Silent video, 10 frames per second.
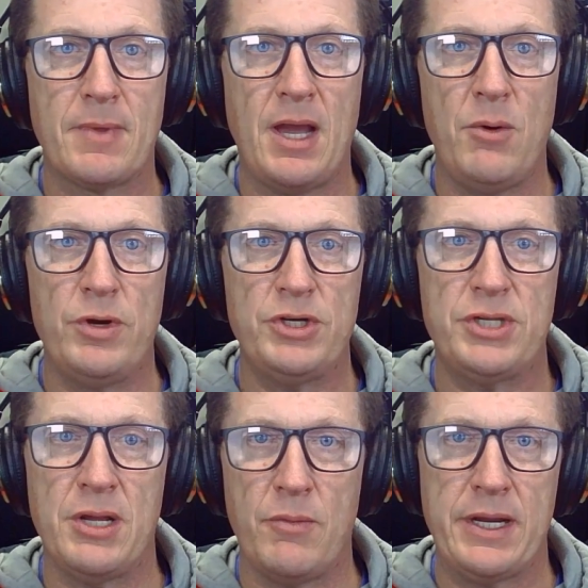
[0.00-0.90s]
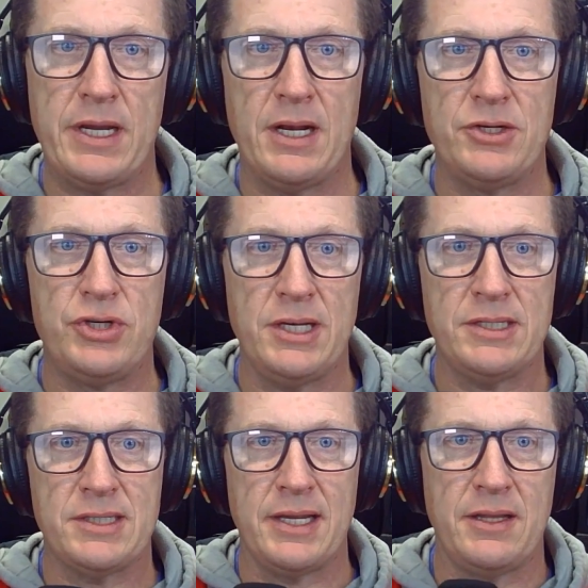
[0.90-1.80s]
I wish that we could
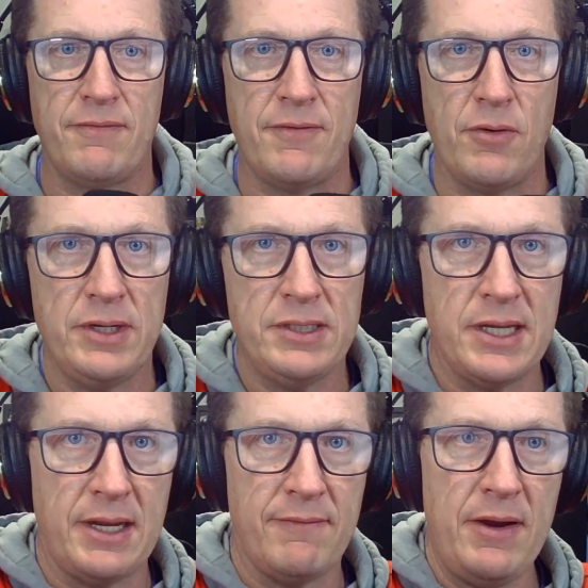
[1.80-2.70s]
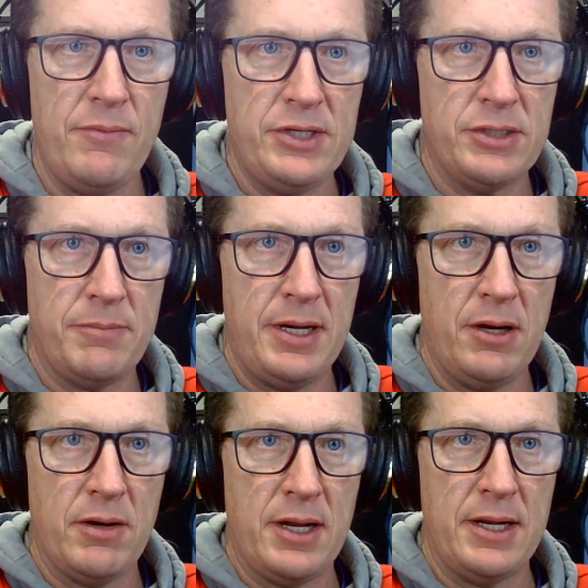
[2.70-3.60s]
adjust like the focus. Like if I reach up here
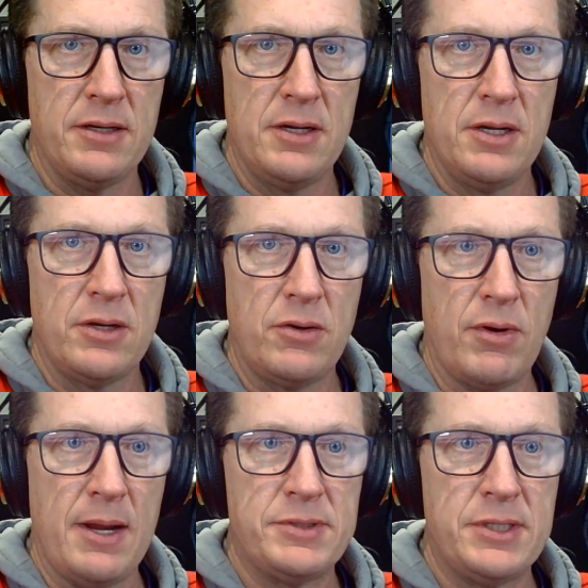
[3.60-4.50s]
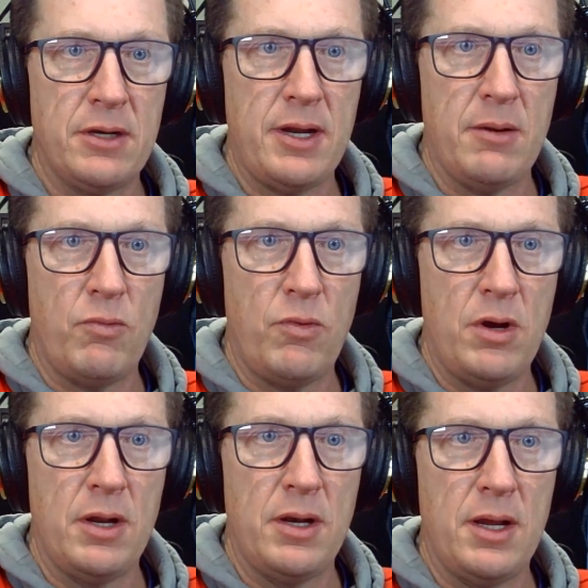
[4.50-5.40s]
and I grab CineCam
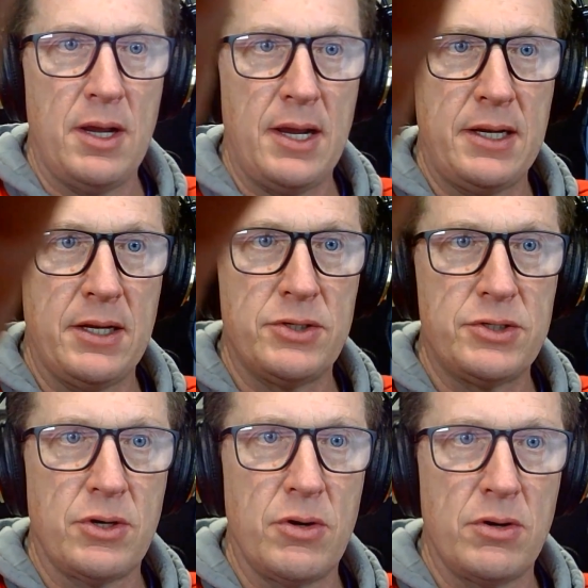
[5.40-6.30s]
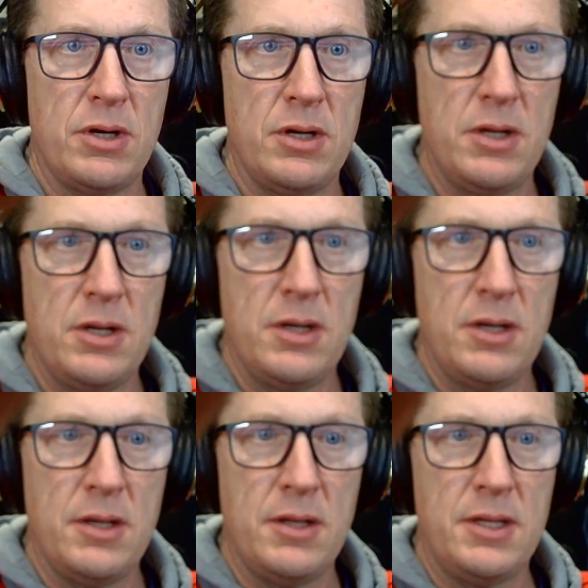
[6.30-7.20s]
1, I can turn
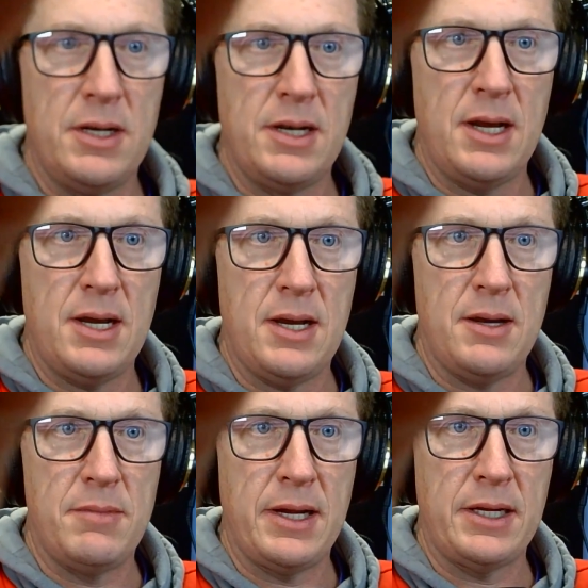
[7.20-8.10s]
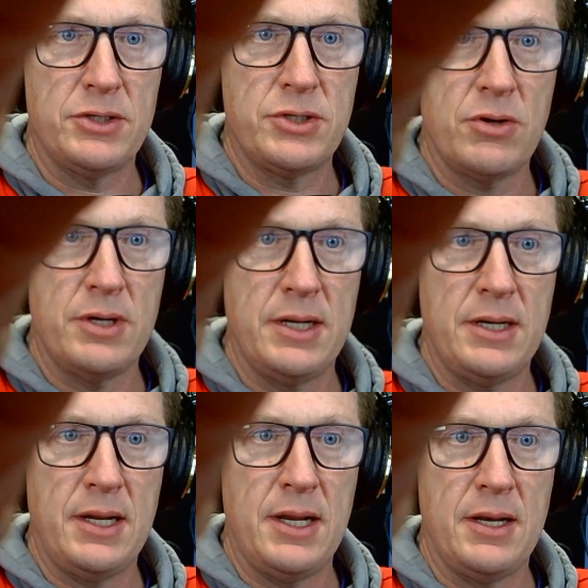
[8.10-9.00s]
the knob, I can turn it
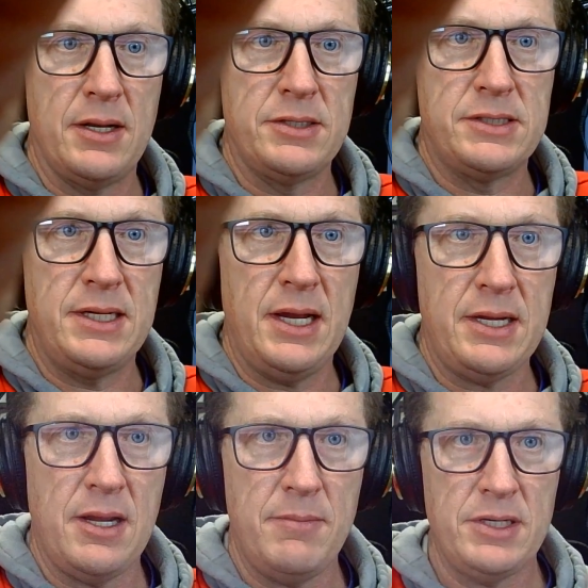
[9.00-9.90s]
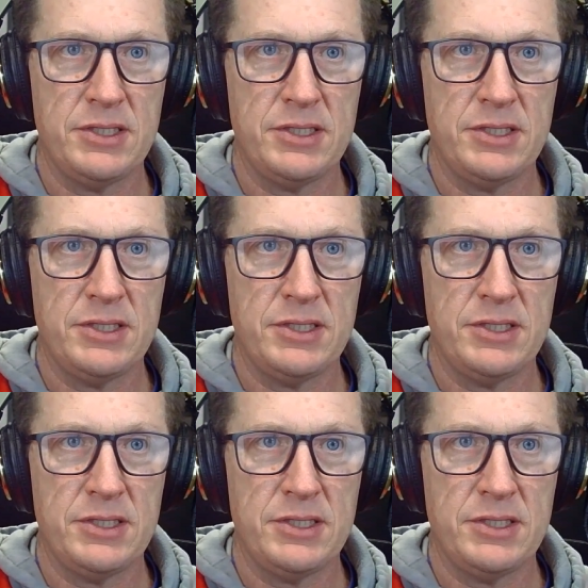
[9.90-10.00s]
and see, I'm